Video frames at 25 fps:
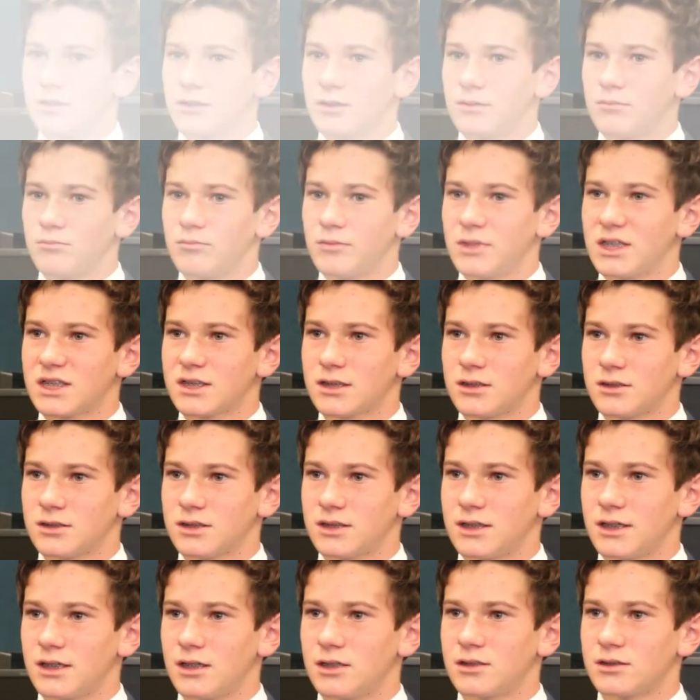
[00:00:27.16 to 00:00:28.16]
Mr.
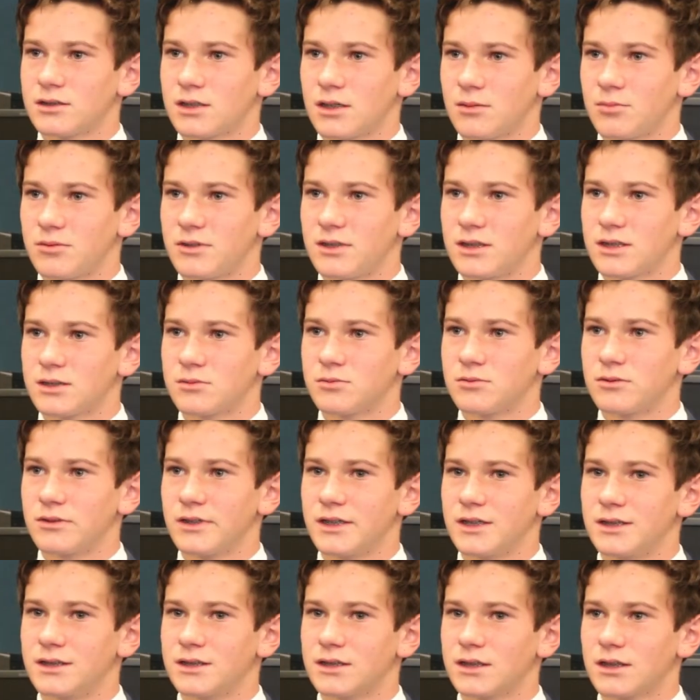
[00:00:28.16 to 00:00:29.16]
Austin, our principal,
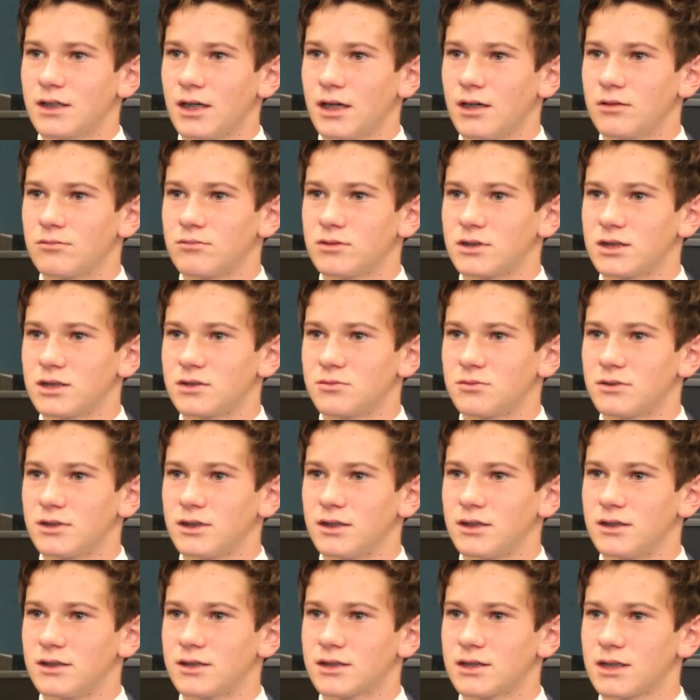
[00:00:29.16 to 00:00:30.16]
he's helped us with
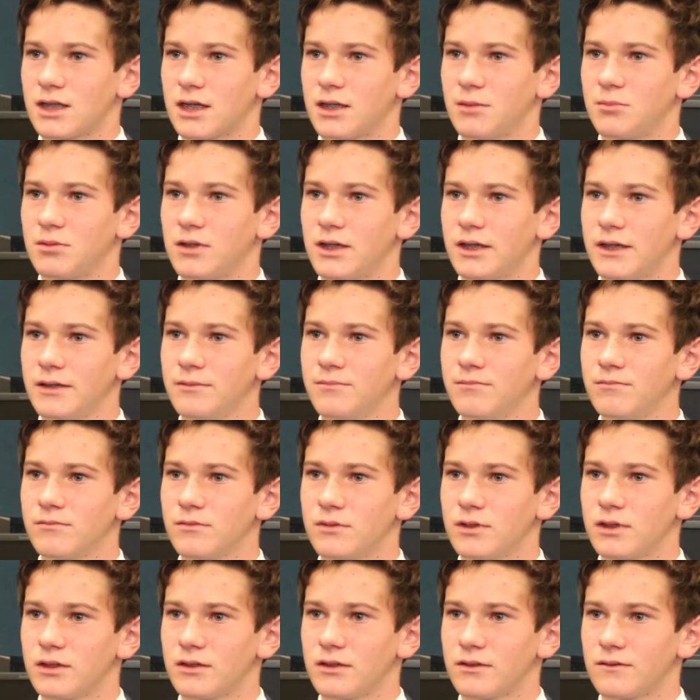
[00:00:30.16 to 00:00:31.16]
a study plan,
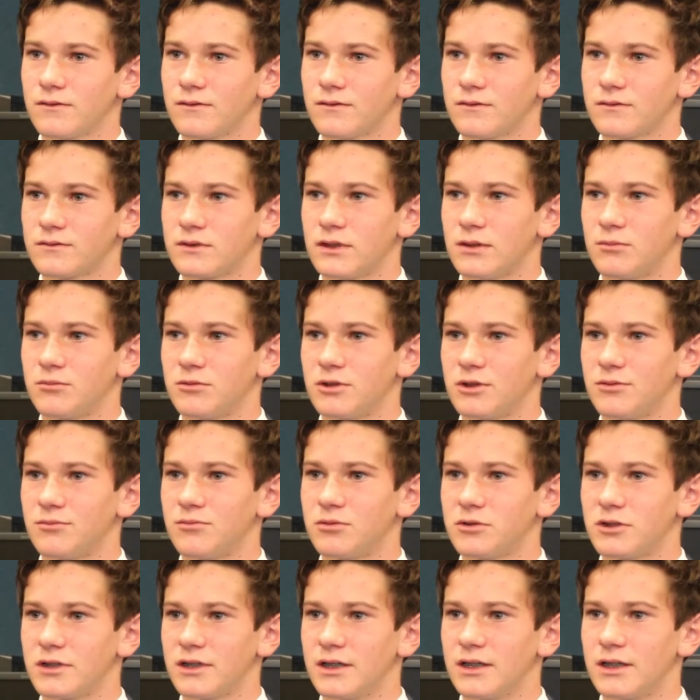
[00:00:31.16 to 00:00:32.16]
and we
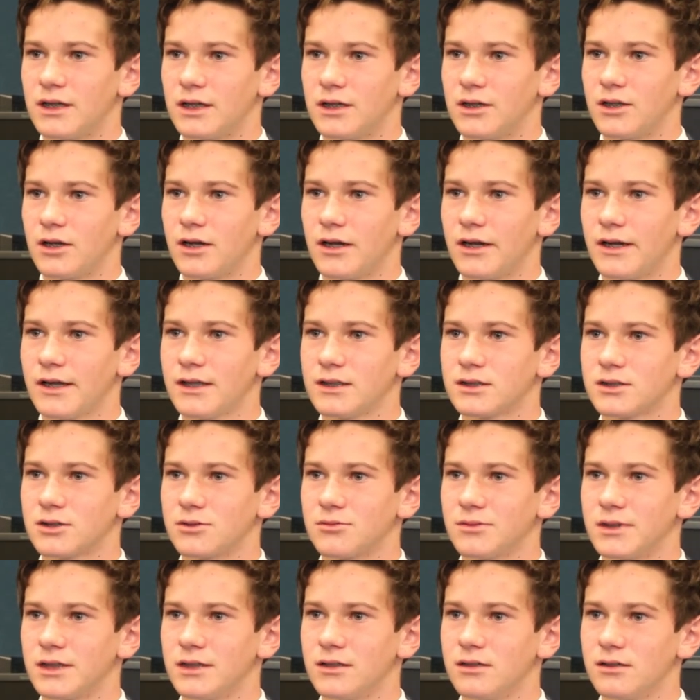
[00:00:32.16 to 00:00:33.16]
put it in our diary,
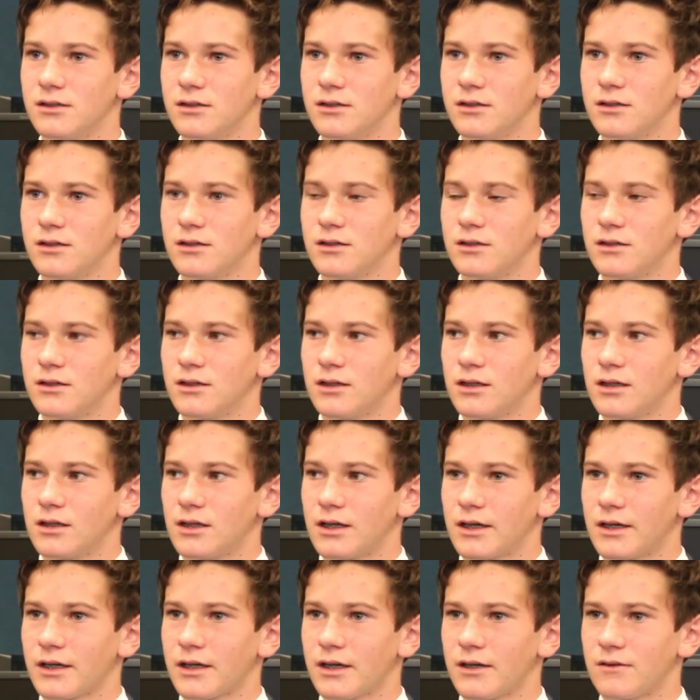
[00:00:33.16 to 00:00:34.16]
so we
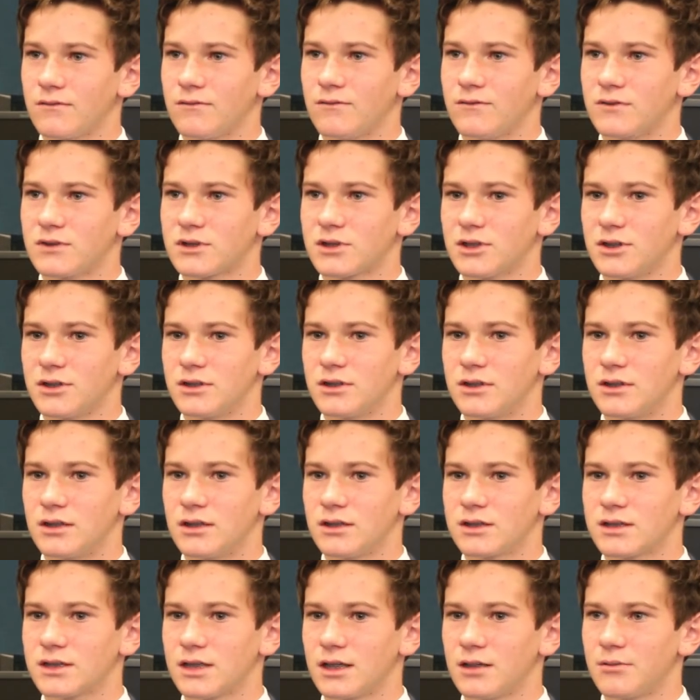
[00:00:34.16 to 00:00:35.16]
like have certain
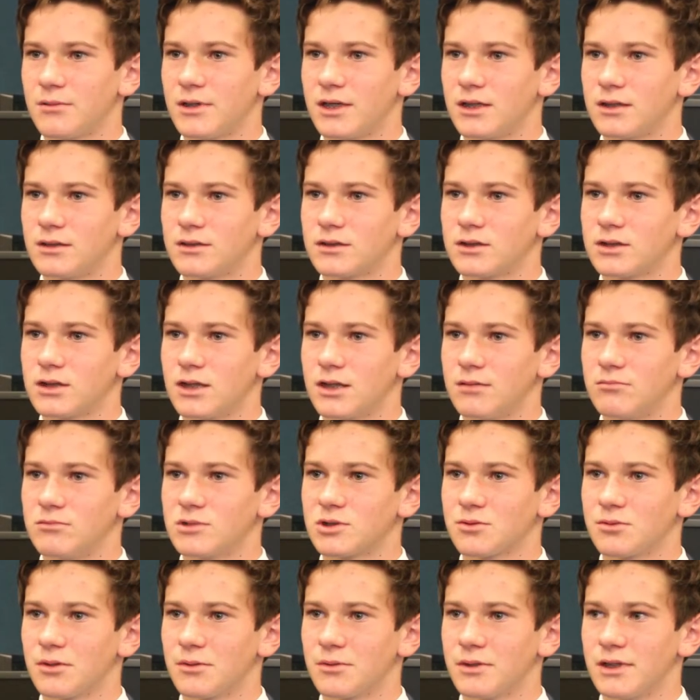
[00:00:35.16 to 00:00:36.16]
set amount of
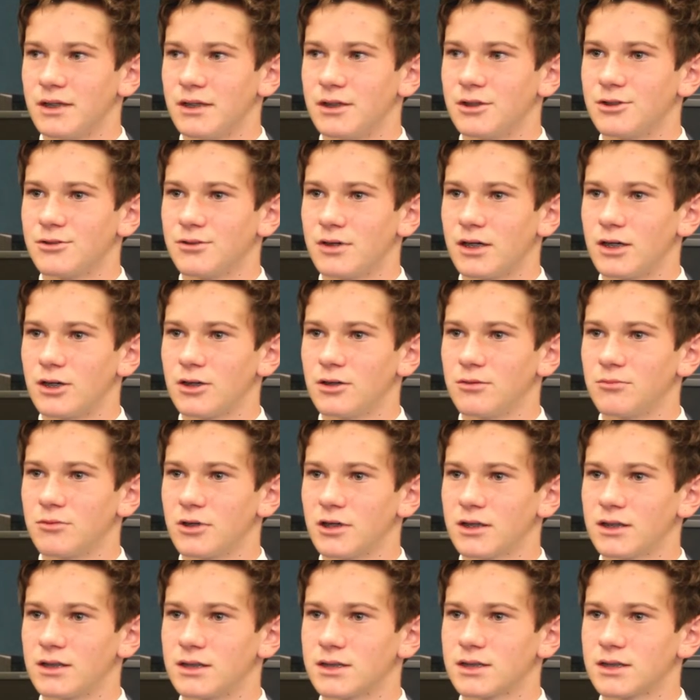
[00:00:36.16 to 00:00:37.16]
times where we do our
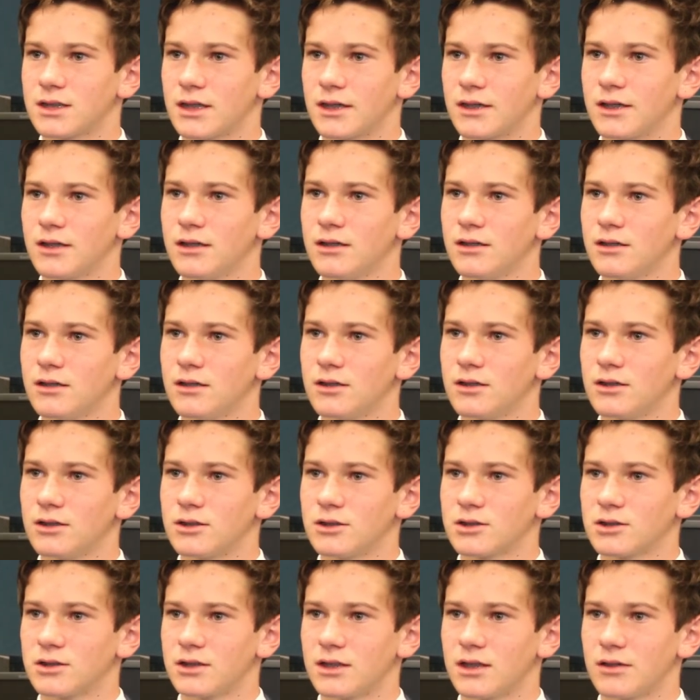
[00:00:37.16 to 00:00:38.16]
homework and study,
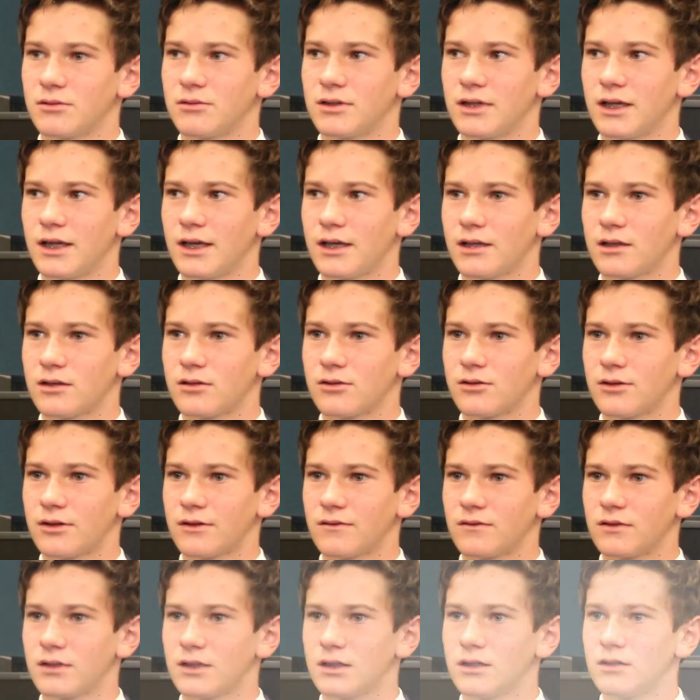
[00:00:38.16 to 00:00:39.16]
so that we get through
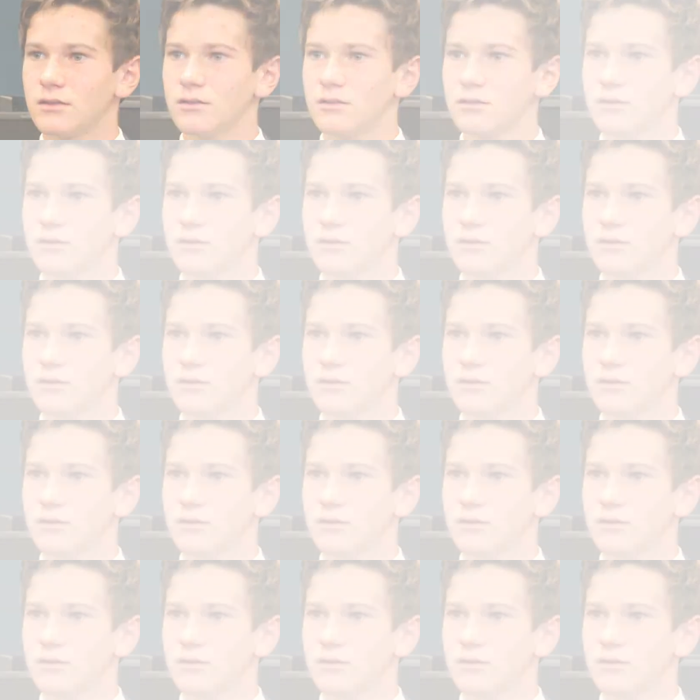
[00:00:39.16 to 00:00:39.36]
everything.